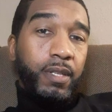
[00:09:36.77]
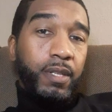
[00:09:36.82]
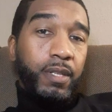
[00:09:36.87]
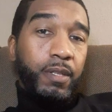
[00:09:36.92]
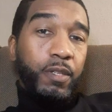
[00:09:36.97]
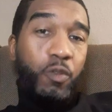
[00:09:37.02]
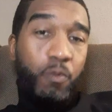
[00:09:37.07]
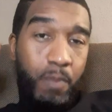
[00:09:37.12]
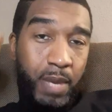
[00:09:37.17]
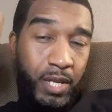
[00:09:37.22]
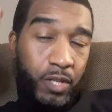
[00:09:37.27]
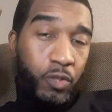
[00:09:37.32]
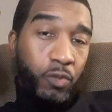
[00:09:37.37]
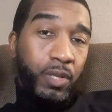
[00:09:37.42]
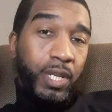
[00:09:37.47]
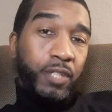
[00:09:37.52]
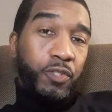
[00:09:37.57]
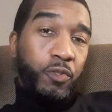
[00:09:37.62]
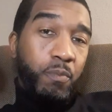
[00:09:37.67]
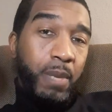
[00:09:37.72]
you make sure
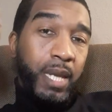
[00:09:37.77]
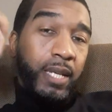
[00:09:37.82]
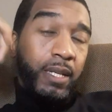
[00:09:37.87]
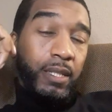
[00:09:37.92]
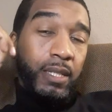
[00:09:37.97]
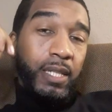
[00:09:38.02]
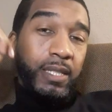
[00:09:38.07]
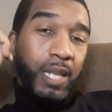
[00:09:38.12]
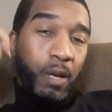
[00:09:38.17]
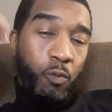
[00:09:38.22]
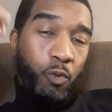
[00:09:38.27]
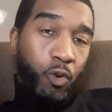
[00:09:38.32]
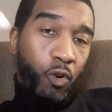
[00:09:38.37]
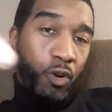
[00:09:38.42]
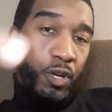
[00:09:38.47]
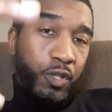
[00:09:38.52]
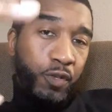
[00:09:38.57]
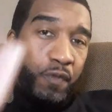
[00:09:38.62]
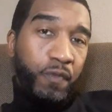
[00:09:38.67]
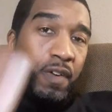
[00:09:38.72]
that you make a list. I want
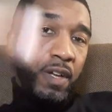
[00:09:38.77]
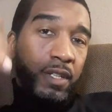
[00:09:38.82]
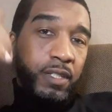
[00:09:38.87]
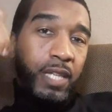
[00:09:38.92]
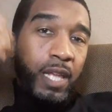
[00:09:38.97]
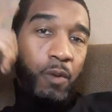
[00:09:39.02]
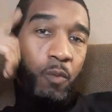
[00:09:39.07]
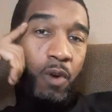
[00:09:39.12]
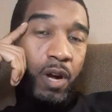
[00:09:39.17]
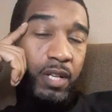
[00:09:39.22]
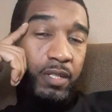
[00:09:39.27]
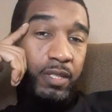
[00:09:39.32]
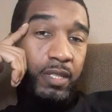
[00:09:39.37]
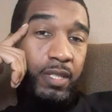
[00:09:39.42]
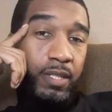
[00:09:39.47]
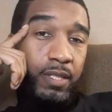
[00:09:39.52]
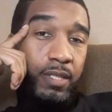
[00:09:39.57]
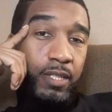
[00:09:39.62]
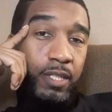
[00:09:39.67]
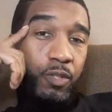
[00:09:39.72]
all you fellas that watch
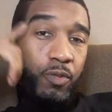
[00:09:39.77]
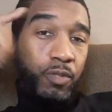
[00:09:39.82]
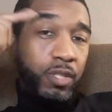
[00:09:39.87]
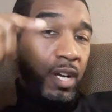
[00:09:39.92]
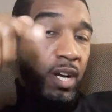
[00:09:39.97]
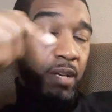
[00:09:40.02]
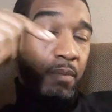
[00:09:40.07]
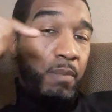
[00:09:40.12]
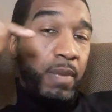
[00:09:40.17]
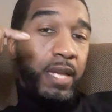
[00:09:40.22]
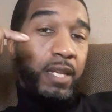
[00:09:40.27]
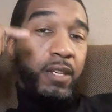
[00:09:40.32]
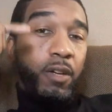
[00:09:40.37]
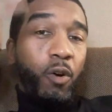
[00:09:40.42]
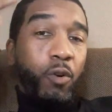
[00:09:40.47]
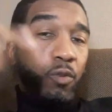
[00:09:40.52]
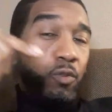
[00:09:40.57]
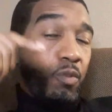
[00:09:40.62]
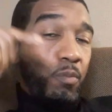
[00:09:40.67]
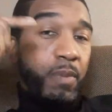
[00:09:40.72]
this, you young men,
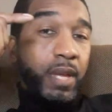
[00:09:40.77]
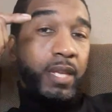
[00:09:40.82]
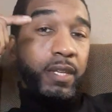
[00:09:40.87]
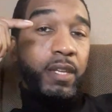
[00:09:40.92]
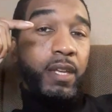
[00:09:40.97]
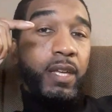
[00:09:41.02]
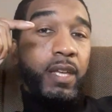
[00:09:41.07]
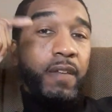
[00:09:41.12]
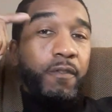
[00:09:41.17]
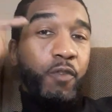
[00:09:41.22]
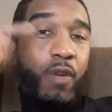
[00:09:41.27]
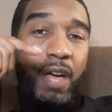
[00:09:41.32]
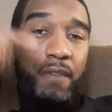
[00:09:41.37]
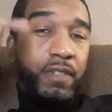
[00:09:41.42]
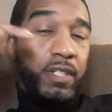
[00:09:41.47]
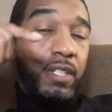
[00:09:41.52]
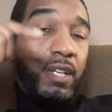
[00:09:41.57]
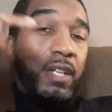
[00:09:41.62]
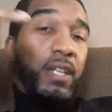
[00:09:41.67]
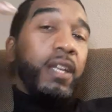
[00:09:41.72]
older men, if you
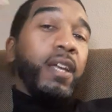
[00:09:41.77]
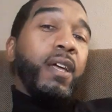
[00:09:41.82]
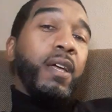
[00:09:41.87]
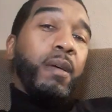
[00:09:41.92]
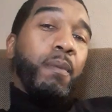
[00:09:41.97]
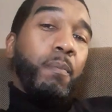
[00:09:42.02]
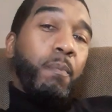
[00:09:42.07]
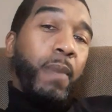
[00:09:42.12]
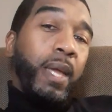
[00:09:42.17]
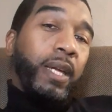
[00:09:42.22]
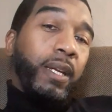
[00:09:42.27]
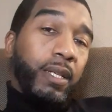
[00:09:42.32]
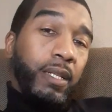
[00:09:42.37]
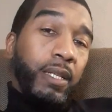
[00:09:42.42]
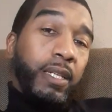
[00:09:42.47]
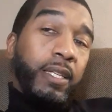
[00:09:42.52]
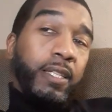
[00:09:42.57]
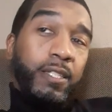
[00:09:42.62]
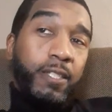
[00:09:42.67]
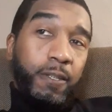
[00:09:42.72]
haven't done it, make a
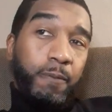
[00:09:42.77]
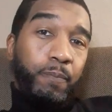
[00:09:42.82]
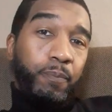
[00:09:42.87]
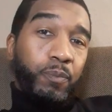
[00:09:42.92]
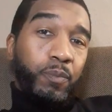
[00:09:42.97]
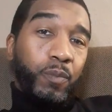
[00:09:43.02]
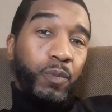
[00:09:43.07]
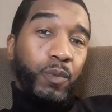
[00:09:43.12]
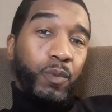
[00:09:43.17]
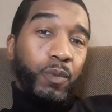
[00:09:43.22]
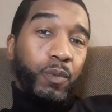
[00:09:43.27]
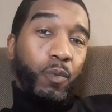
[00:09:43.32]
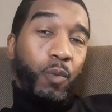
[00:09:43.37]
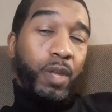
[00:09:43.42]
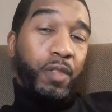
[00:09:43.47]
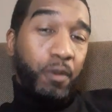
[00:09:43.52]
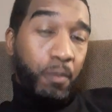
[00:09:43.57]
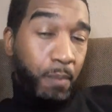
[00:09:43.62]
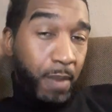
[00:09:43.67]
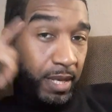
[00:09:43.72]
list,
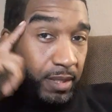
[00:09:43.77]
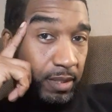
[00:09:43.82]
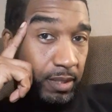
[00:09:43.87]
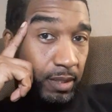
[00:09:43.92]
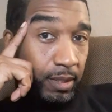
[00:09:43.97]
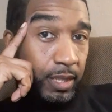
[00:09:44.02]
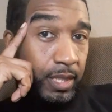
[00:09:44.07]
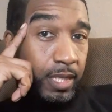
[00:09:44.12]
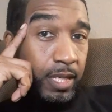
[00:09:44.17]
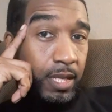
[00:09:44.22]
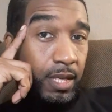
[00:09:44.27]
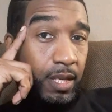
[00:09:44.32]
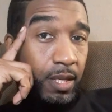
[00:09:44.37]
whether mentally